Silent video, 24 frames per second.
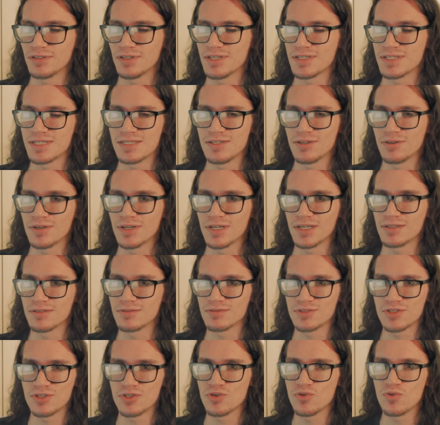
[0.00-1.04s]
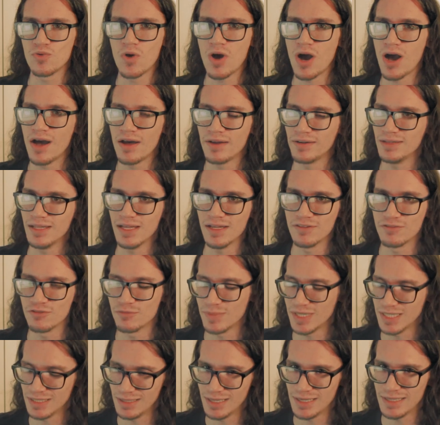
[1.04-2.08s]
it's still getting too hot and loud for
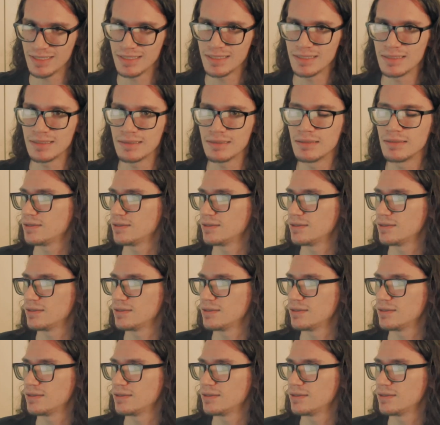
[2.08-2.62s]
my liking.